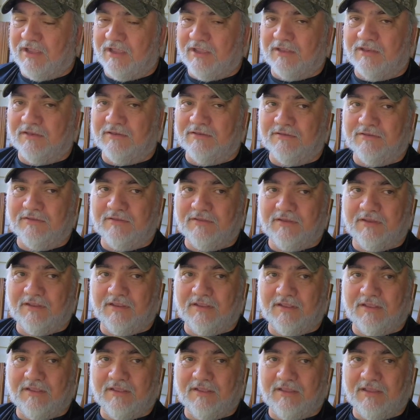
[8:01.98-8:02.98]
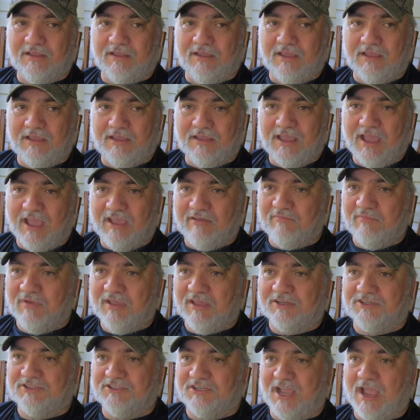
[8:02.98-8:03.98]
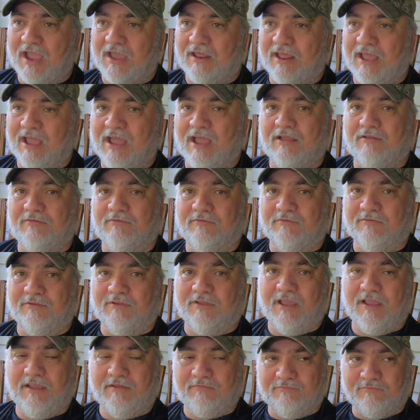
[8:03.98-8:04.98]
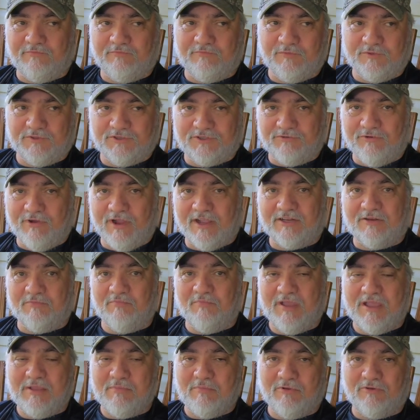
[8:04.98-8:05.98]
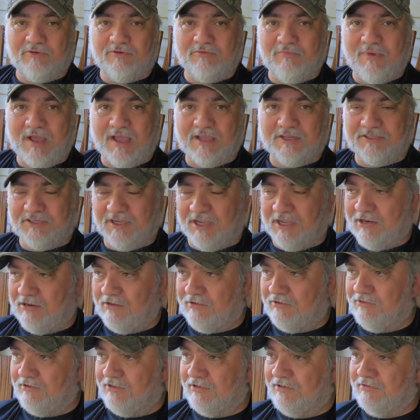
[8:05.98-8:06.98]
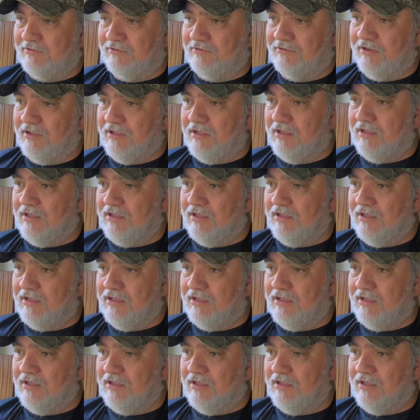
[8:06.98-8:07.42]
and he gave me a shout out, and, and was directing people to my channel, and